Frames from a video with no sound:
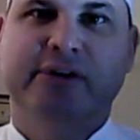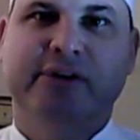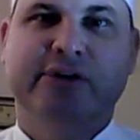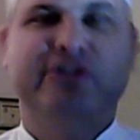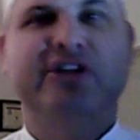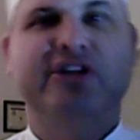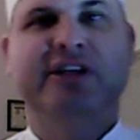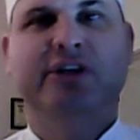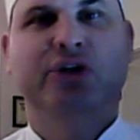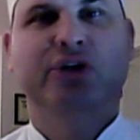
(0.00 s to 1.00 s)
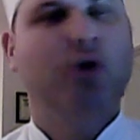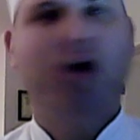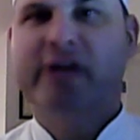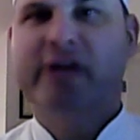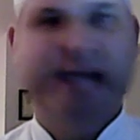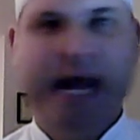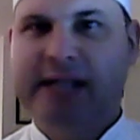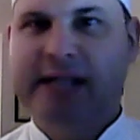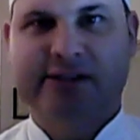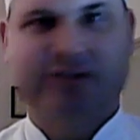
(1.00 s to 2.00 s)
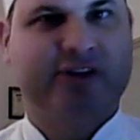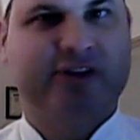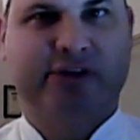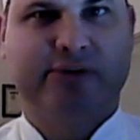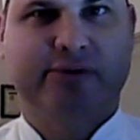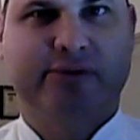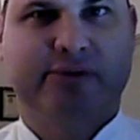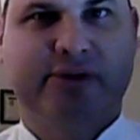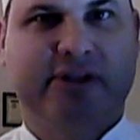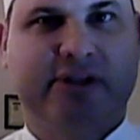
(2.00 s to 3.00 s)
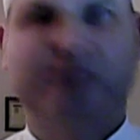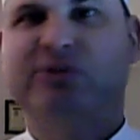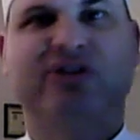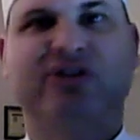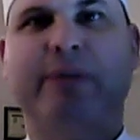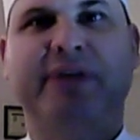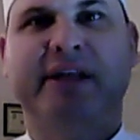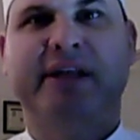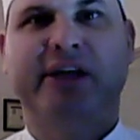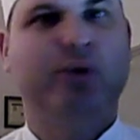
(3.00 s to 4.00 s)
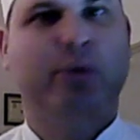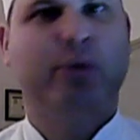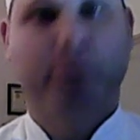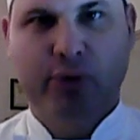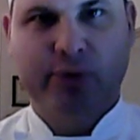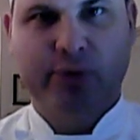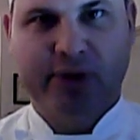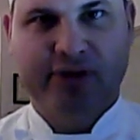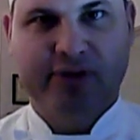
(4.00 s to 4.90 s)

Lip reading: You see, you already had this in you. This was something that you were born with.